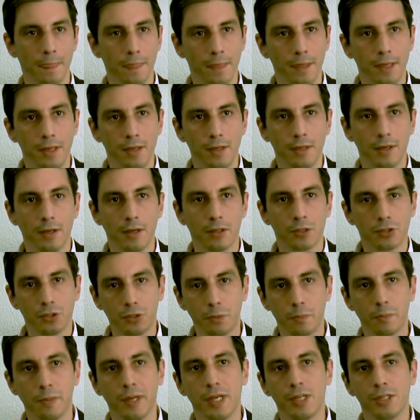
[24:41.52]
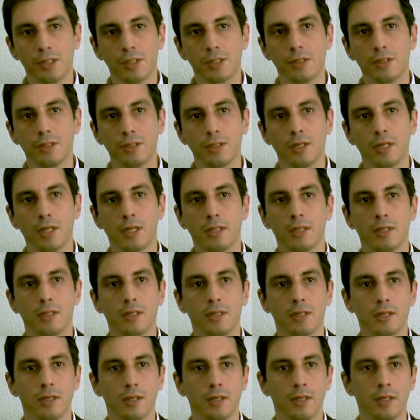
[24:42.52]
the usurpation
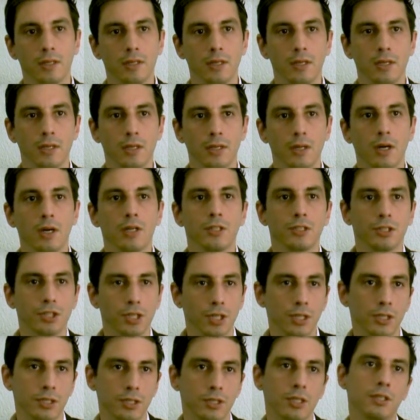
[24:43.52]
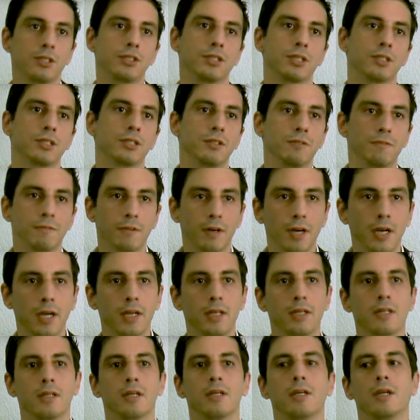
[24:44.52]
and the unjust,
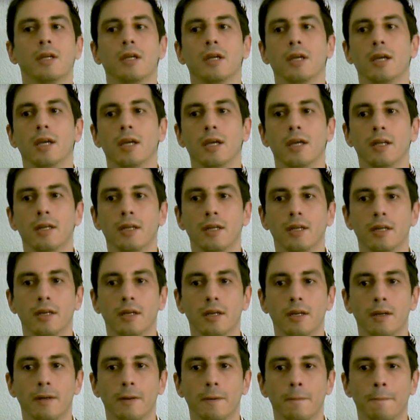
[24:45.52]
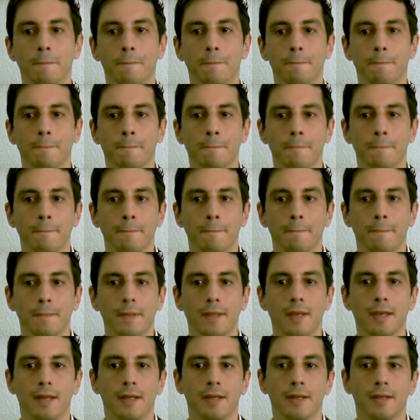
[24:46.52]
unjustified, and um,
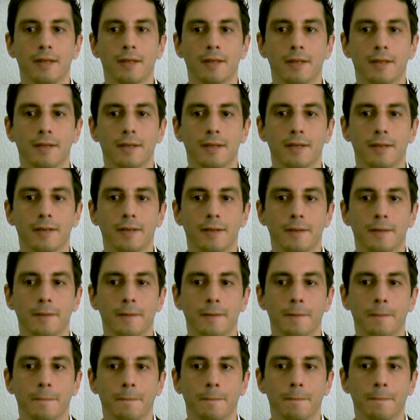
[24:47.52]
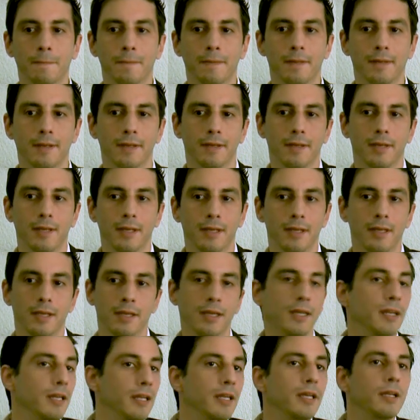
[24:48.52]
and um,
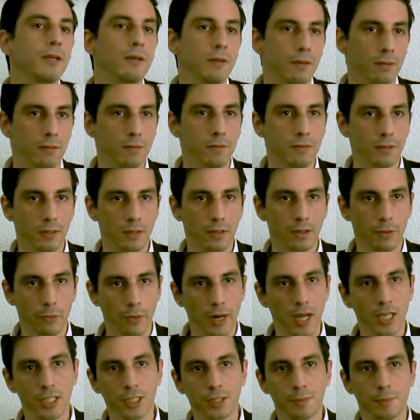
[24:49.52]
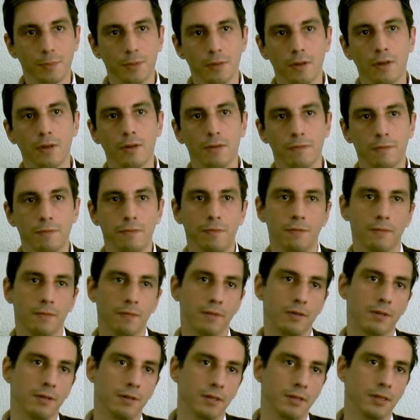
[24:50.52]
illegal grasp of
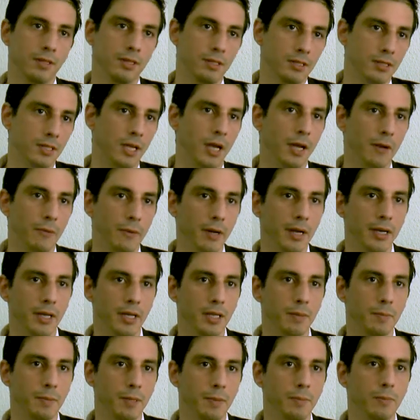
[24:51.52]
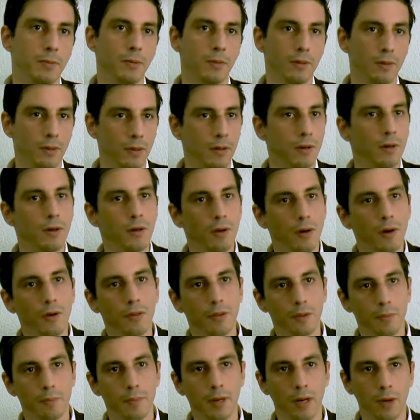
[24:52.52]
these tyrannic people
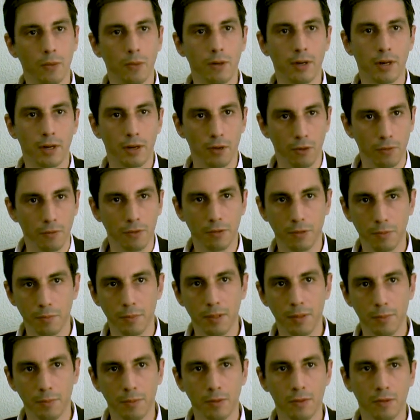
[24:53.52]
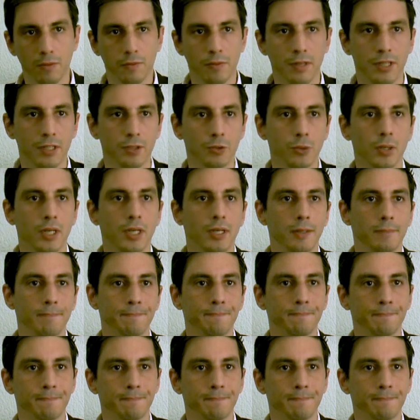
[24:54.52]
on the power and over the people of Venezuela.